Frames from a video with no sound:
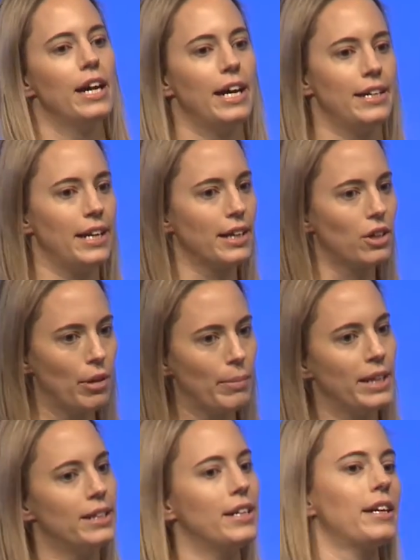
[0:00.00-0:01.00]
and then
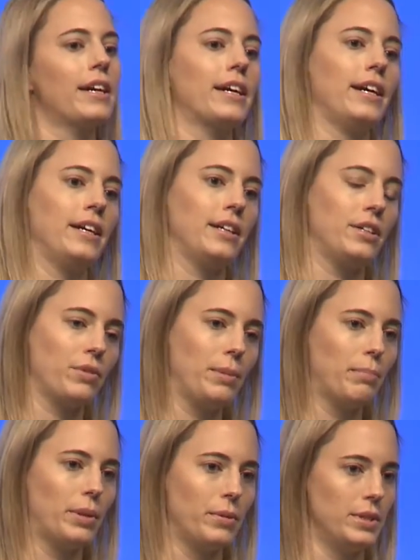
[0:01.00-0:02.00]
commenting again and
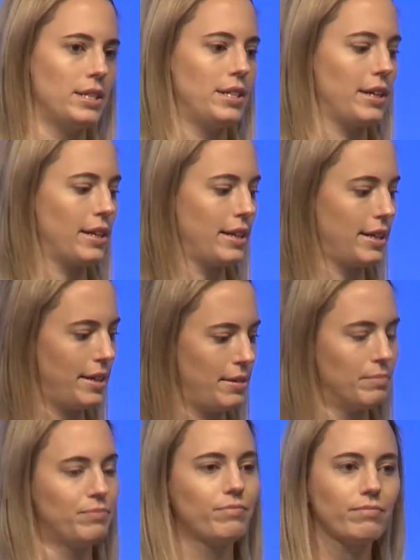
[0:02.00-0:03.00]
reposting again.